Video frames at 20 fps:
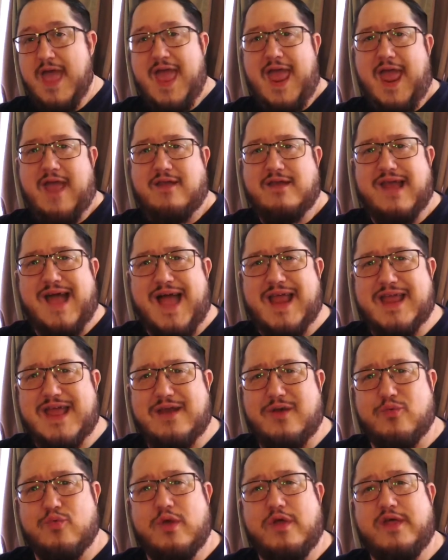and I get
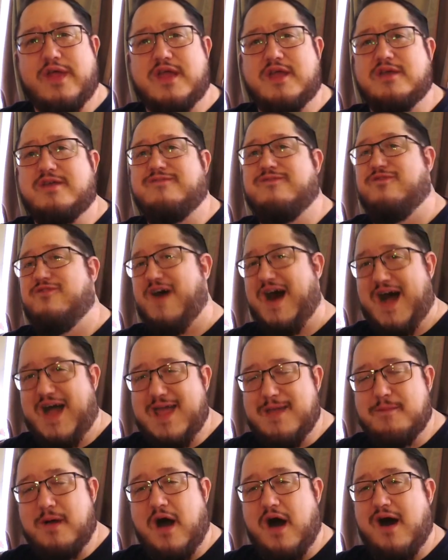a really good
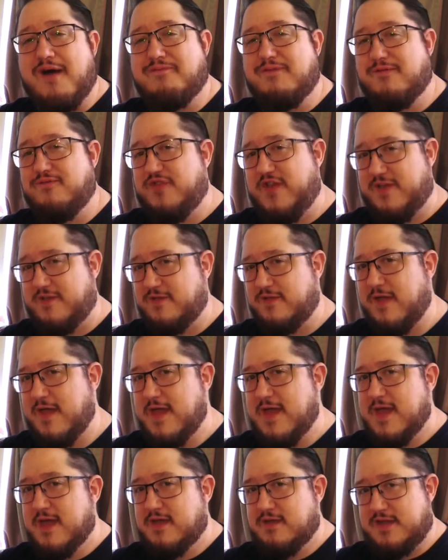vibe off of this
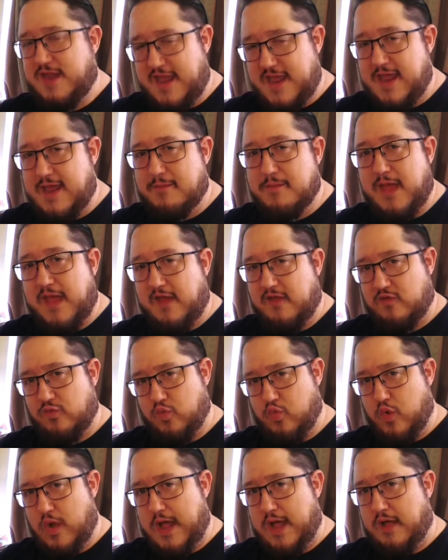team as
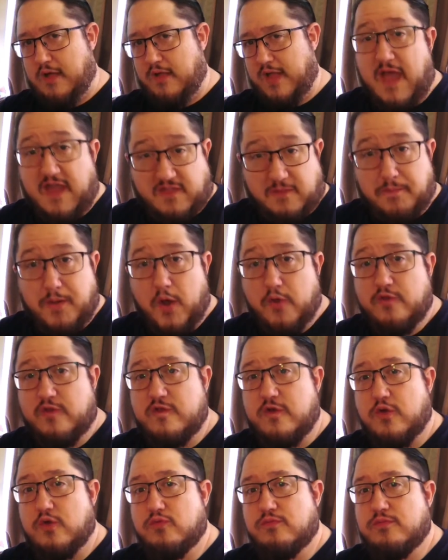well, as opposed
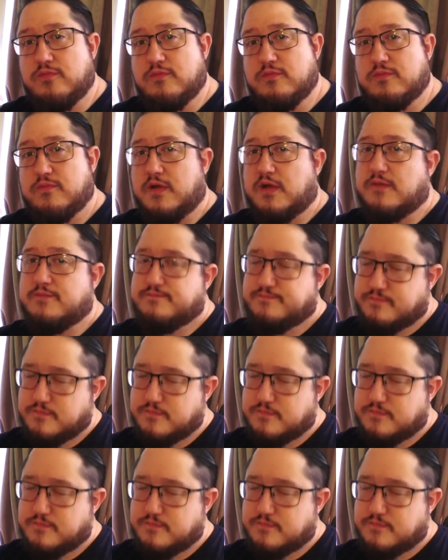to, well,